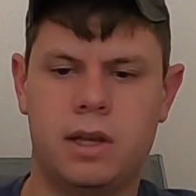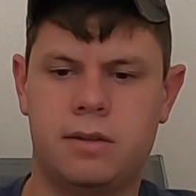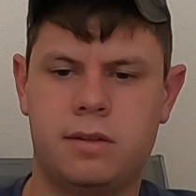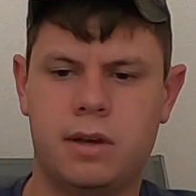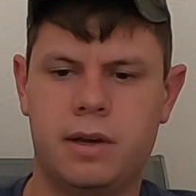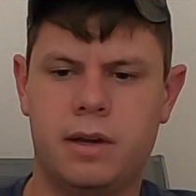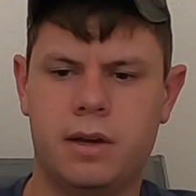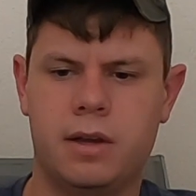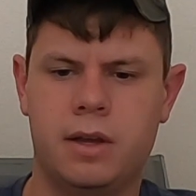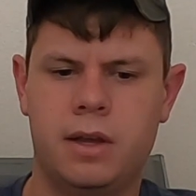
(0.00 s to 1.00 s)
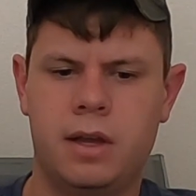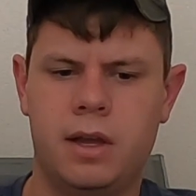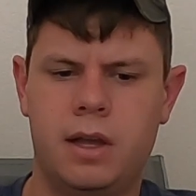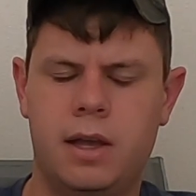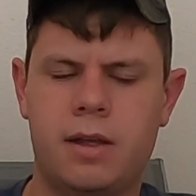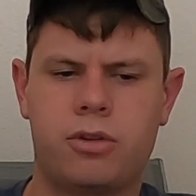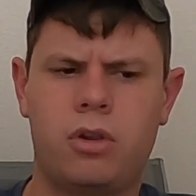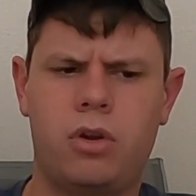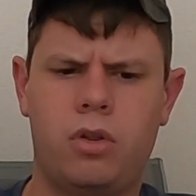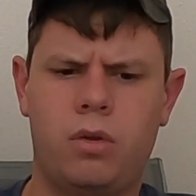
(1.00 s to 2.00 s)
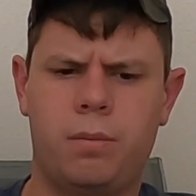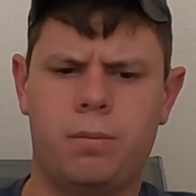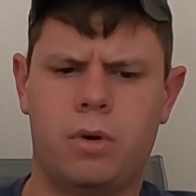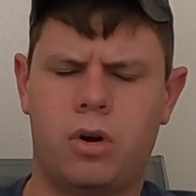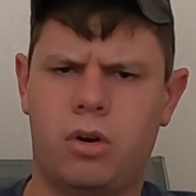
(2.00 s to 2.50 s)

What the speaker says: It's a little